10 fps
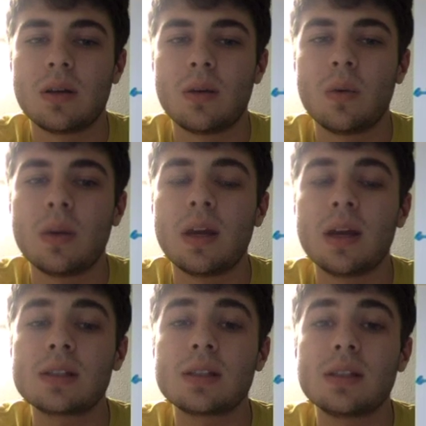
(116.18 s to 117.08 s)
When
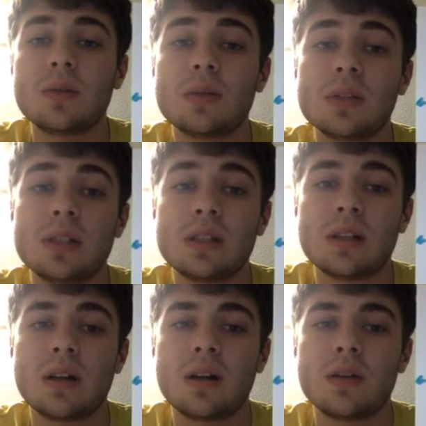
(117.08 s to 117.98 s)
x equals
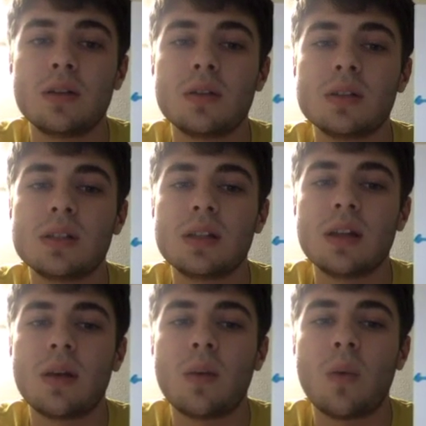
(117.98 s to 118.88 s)
0, you can see
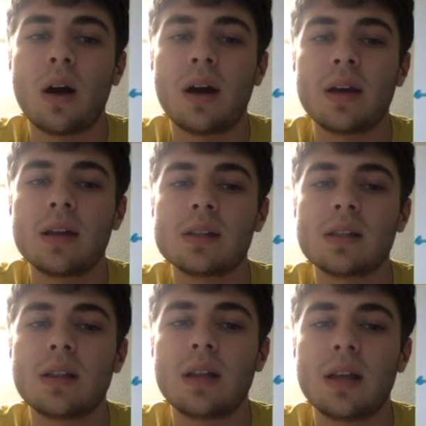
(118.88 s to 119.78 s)
that y is
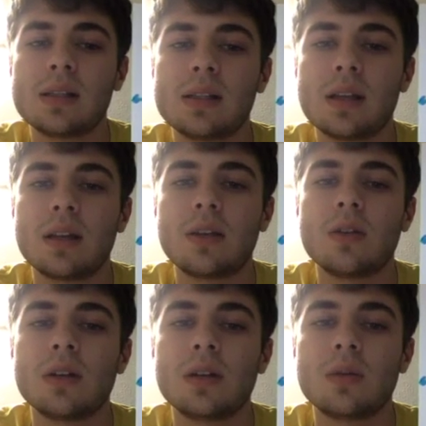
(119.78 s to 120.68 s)
less than
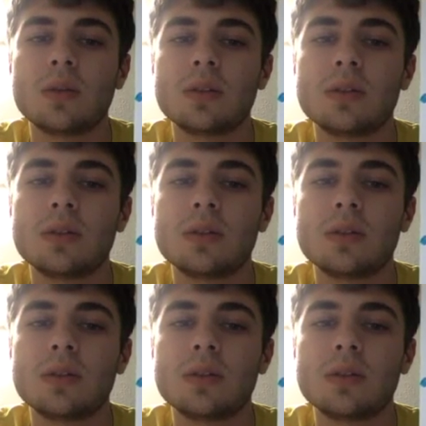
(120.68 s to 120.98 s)
or equal to